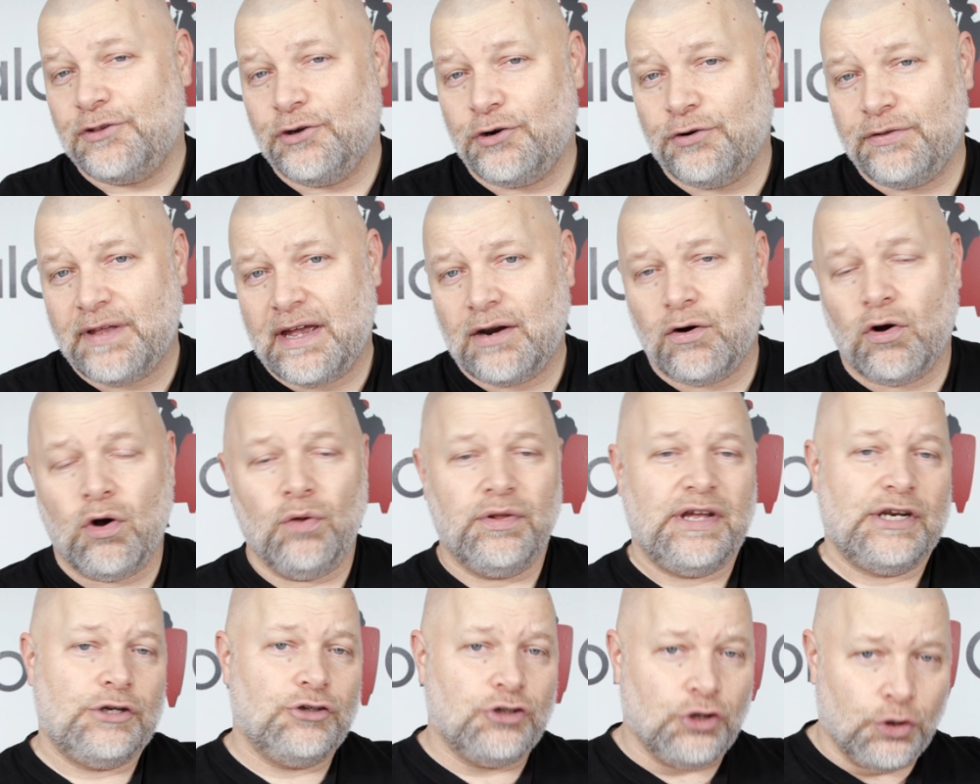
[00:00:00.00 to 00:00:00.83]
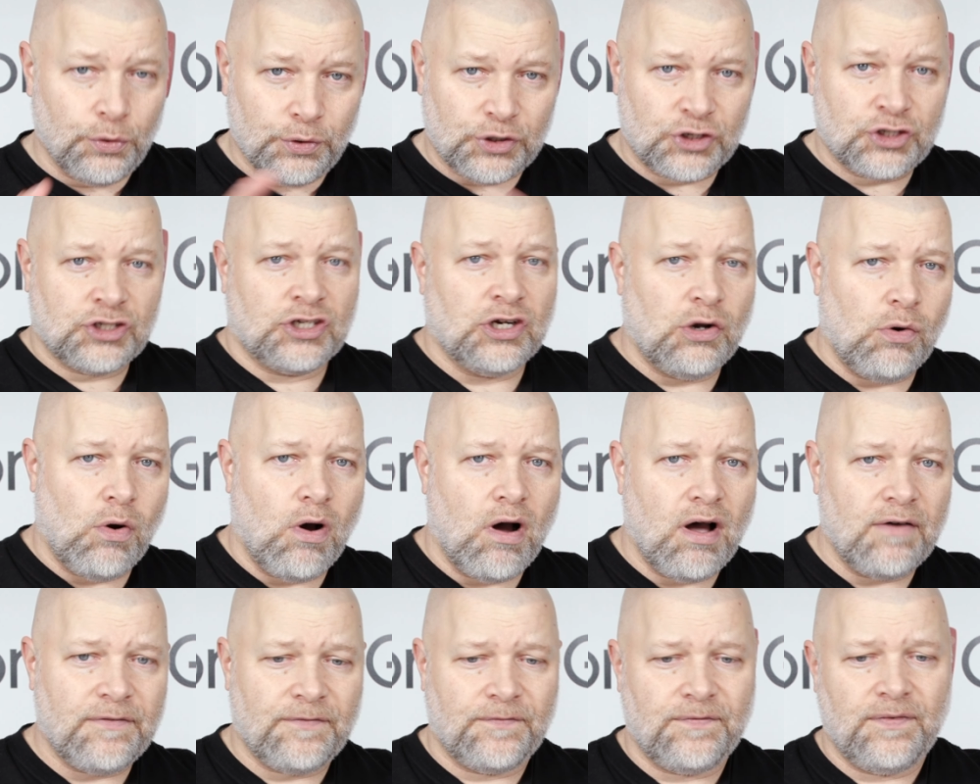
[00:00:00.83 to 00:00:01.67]
there that all they do is show
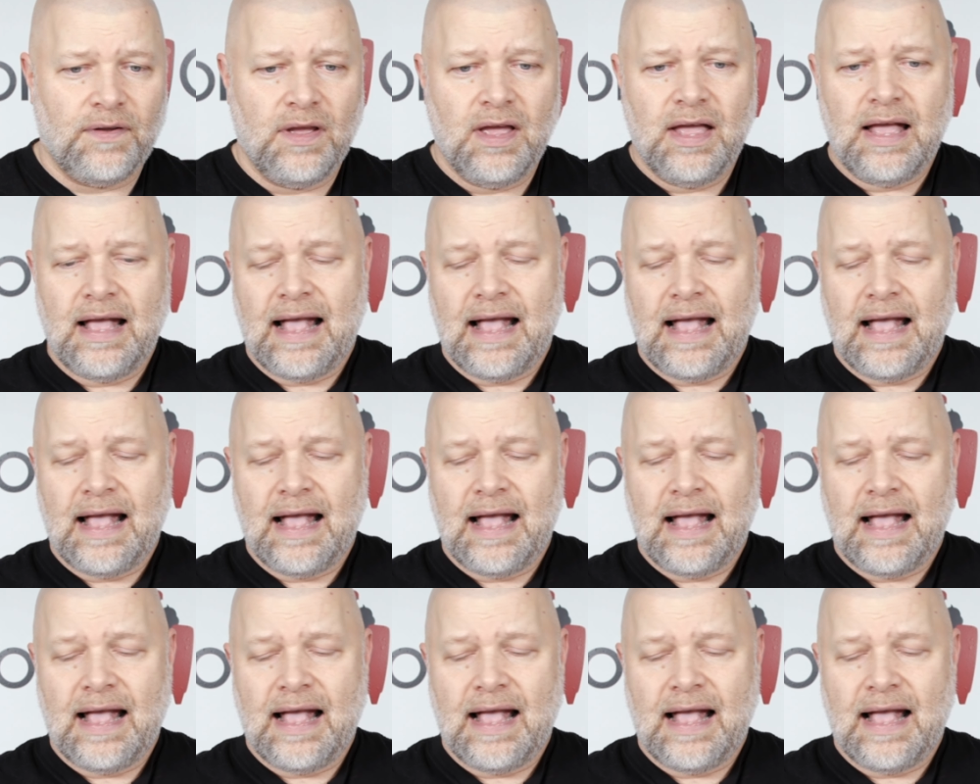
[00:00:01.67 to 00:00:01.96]
off,